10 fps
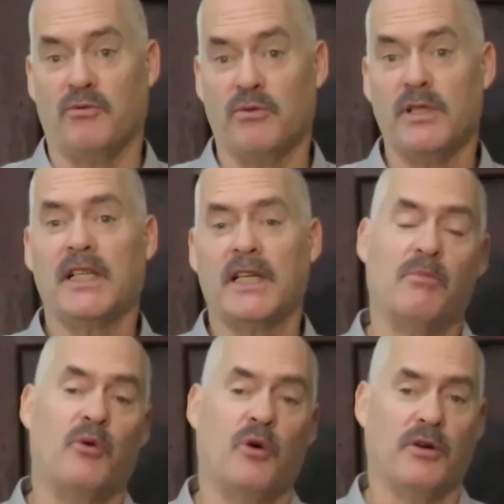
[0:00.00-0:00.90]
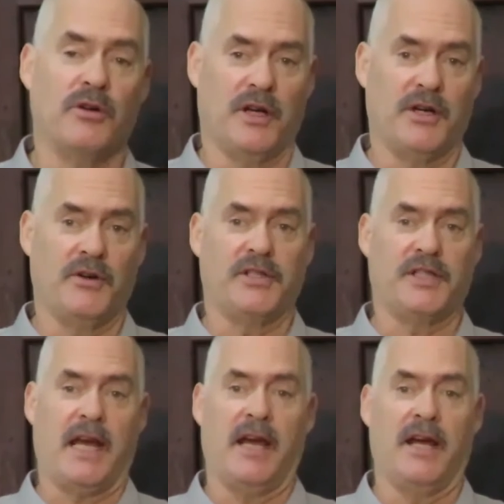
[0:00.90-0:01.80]
really important to
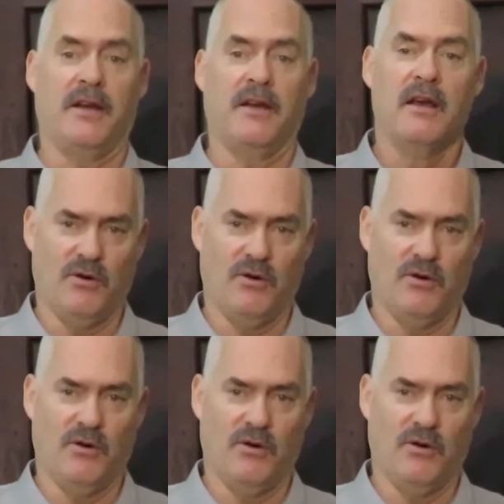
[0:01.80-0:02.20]
understand